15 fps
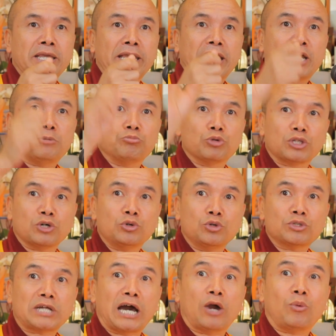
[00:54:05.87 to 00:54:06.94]
and
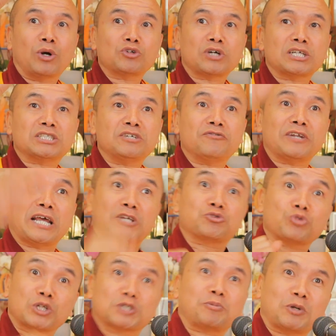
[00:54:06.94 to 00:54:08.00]
Buddhahood, I want to achieve it as
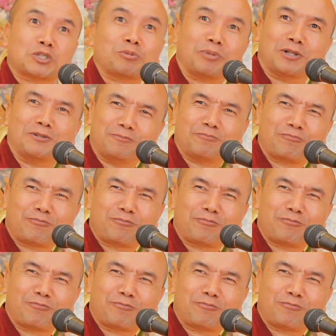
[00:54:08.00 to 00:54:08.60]
soon as possible.